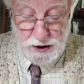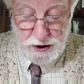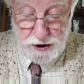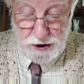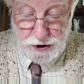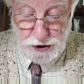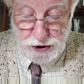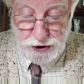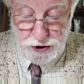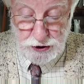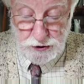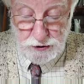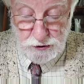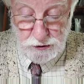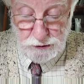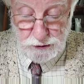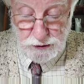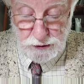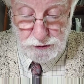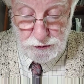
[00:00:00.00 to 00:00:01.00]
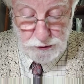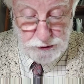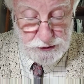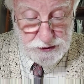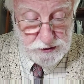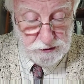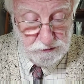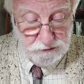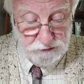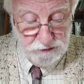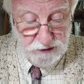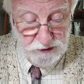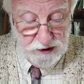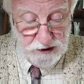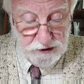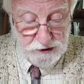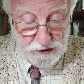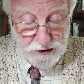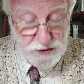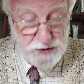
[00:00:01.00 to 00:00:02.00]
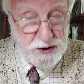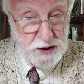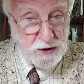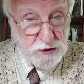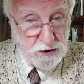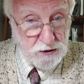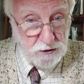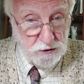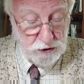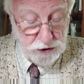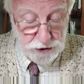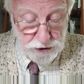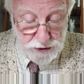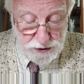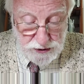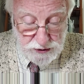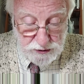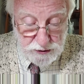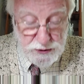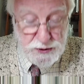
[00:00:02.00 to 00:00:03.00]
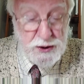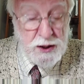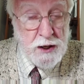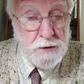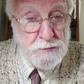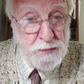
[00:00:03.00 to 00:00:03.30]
hinging on thoughts and feelings in consciousness